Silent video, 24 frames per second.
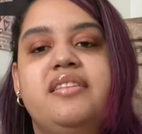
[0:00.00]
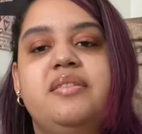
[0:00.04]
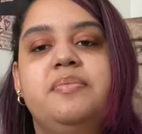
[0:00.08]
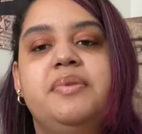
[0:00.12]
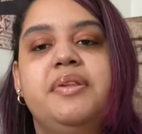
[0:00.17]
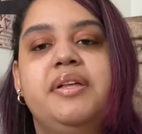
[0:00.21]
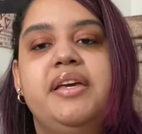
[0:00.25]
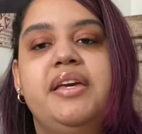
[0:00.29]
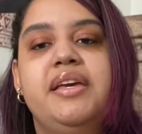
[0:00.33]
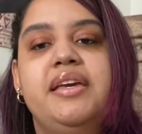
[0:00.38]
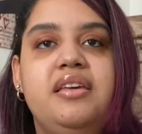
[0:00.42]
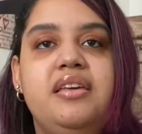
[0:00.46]

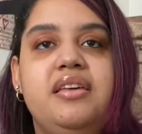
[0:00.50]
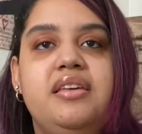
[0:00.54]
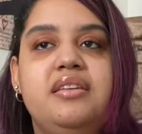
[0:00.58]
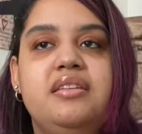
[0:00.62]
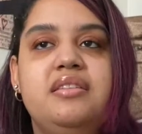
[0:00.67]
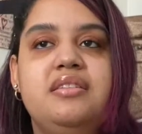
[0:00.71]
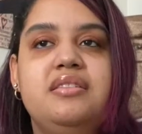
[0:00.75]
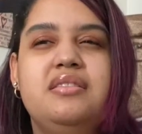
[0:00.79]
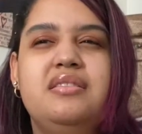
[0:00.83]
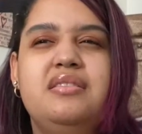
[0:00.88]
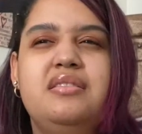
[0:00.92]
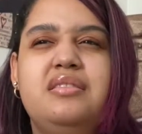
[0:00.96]
Blake
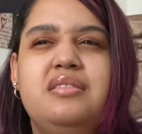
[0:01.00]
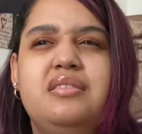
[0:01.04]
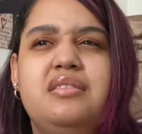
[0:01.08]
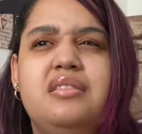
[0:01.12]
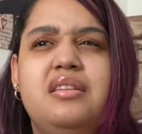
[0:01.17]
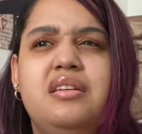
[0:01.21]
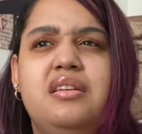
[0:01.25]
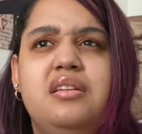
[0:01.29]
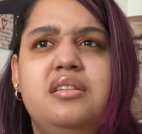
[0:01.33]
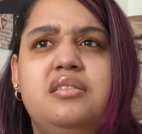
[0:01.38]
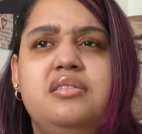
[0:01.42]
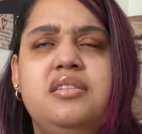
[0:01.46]
is
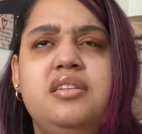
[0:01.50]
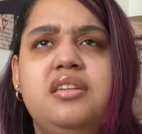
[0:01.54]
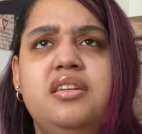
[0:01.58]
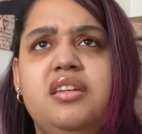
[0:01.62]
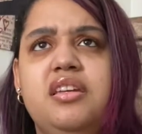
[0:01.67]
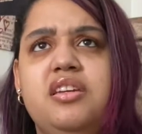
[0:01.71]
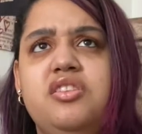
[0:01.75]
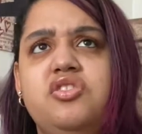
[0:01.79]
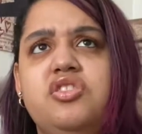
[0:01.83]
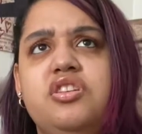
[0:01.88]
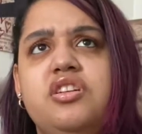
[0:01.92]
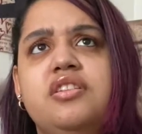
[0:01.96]
a
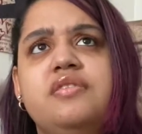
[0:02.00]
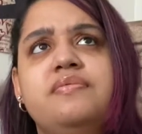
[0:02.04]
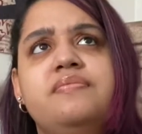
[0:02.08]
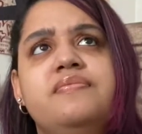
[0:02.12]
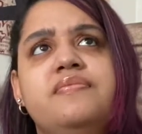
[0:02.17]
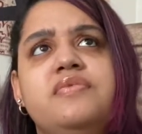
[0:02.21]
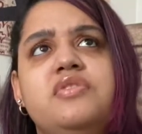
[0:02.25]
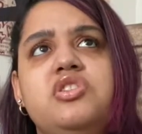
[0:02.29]
teenager.